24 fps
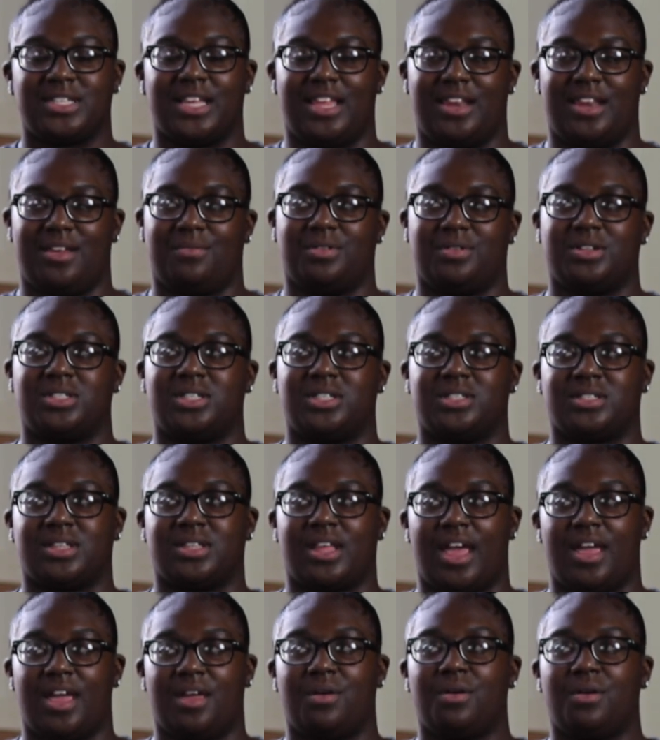And it was just
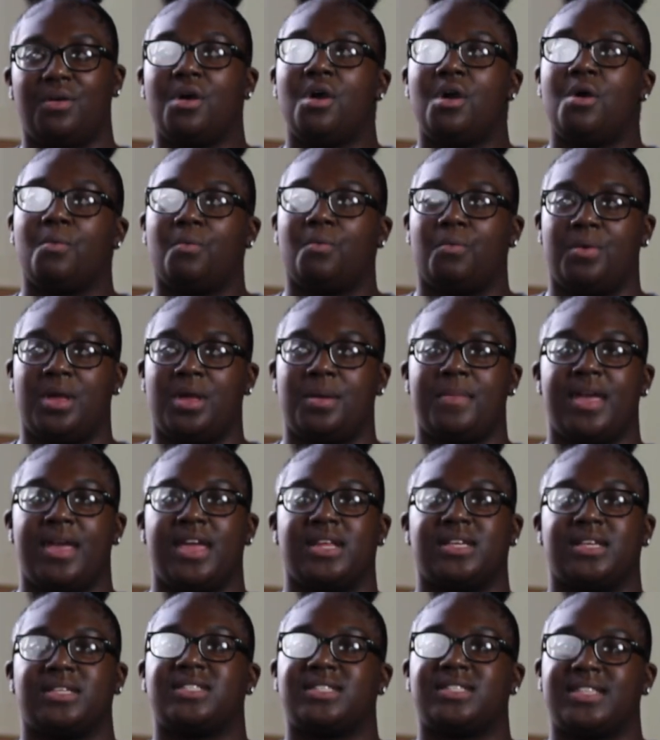like, we
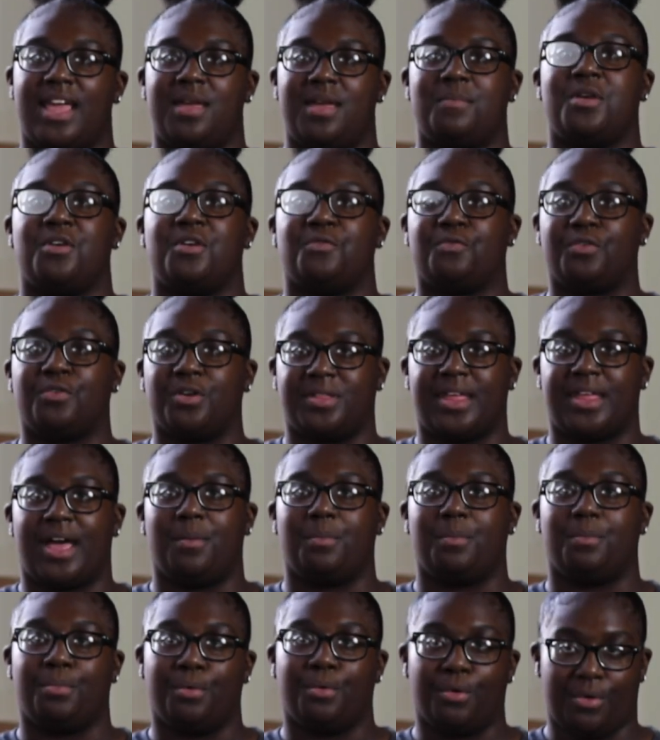made a statement for
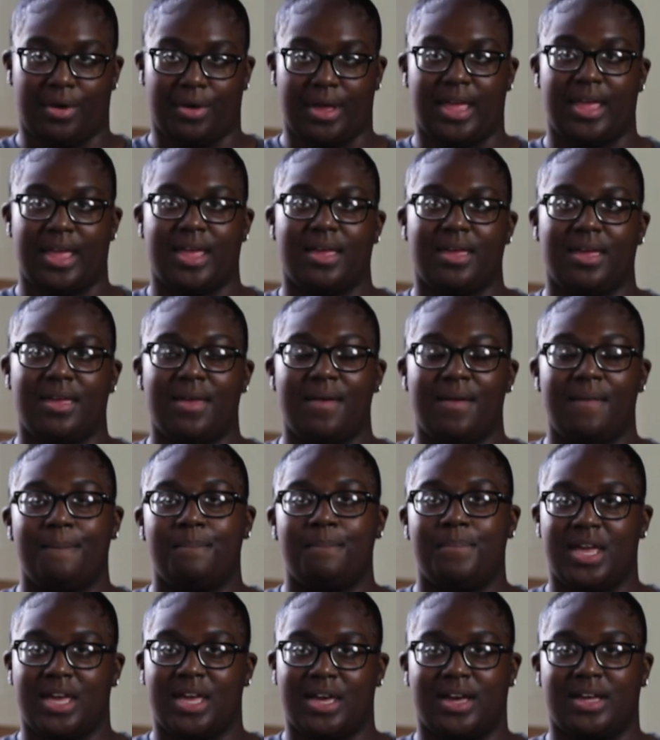that boy,
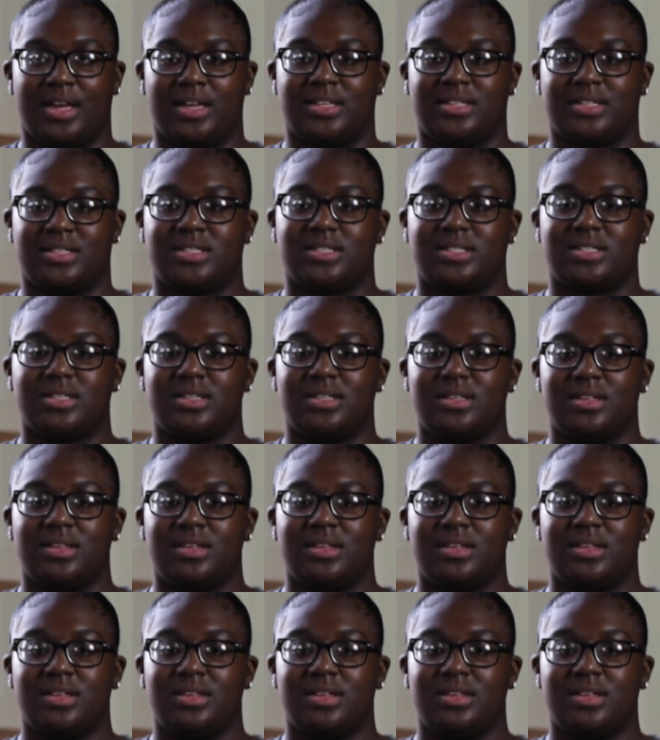because